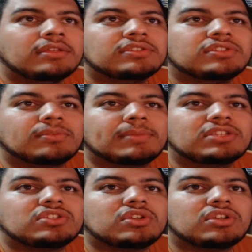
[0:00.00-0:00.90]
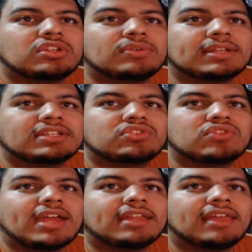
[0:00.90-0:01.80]
So make sure you
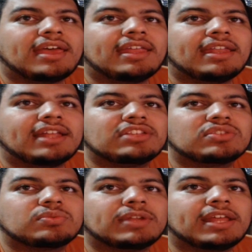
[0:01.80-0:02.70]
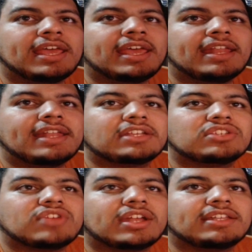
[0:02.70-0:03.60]
extract that, and I just went ahead and
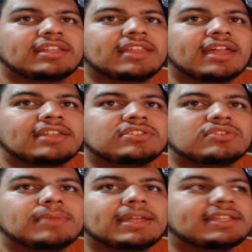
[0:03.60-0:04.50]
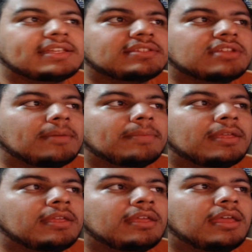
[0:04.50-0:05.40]
extracted that to my desktop
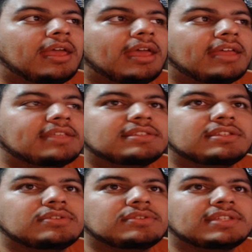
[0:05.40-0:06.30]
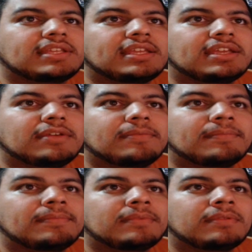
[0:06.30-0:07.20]
as you see here.
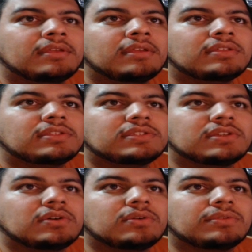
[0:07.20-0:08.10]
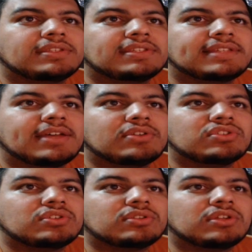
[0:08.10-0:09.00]
So this is how
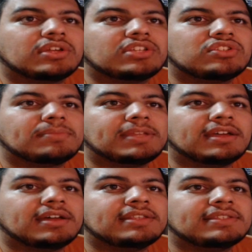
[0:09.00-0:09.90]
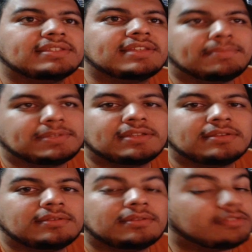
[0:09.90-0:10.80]
it should look. It should be unzipped.
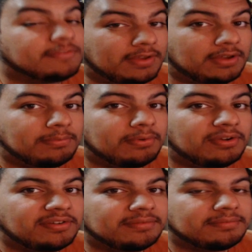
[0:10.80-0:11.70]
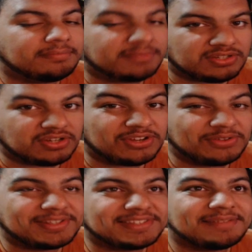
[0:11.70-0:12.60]
It's very important. Be sure
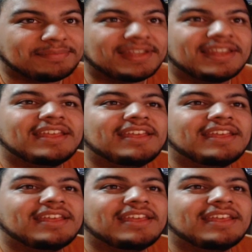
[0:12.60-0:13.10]
you unzip it.